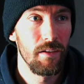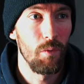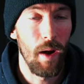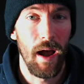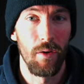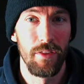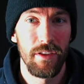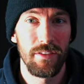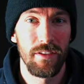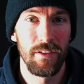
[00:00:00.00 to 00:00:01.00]
wow,
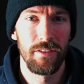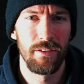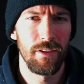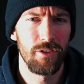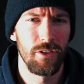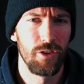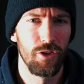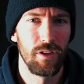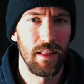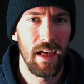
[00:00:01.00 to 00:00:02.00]
this is such a
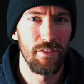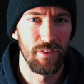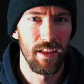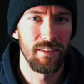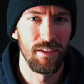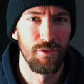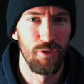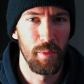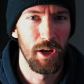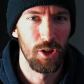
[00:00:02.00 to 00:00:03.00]
good life lesson
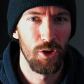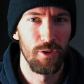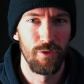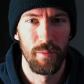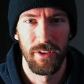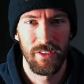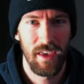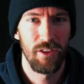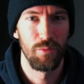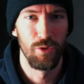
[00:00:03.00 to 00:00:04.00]
for me to learn from this
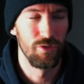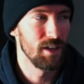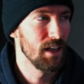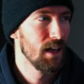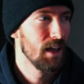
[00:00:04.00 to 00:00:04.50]
kids movie.